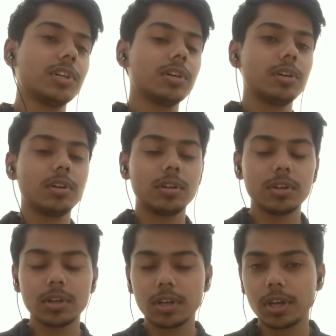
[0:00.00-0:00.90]
the
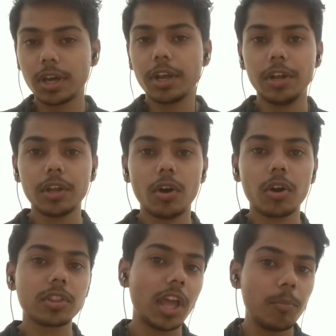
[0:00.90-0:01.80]
current
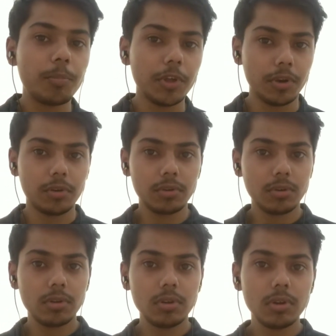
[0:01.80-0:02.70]
or the ampere
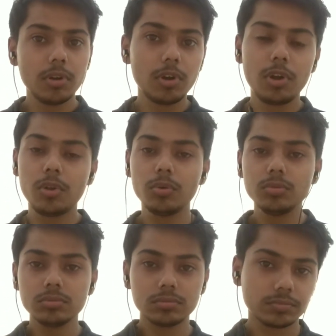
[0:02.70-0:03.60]

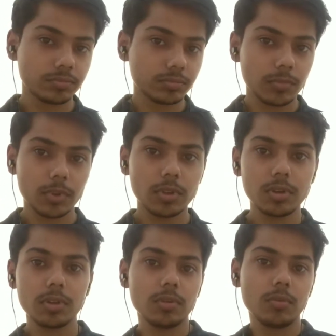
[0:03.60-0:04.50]
to
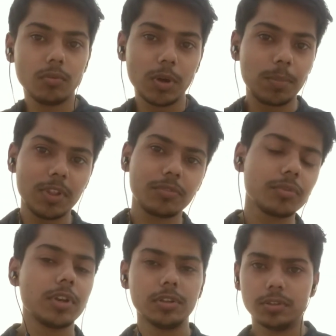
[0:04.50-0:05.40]
one place
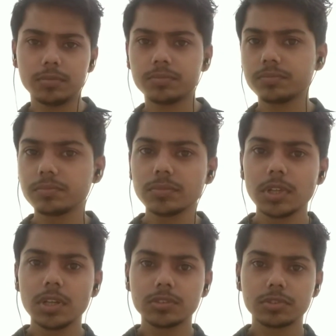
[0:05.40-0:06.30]
to another.
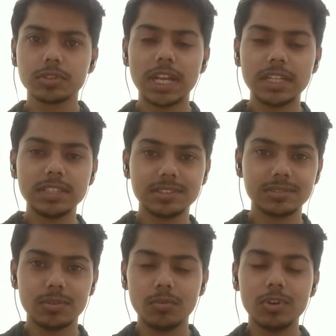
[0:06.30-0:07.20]
So that
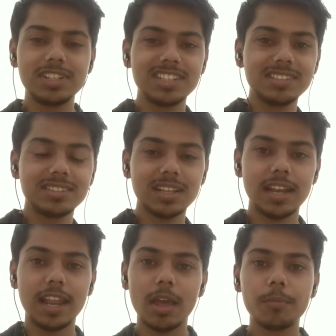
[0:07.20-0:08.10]
is voltage,
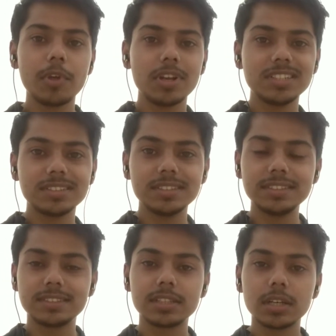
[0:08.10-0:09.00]
and amperage
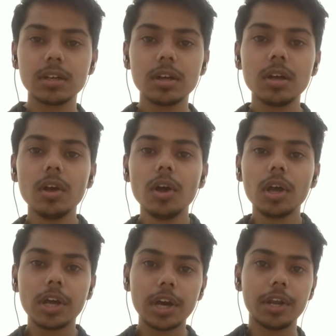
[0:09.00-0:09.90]
is the
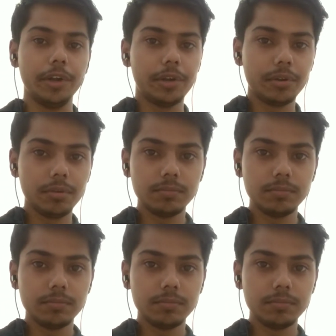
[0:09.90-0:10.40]
current.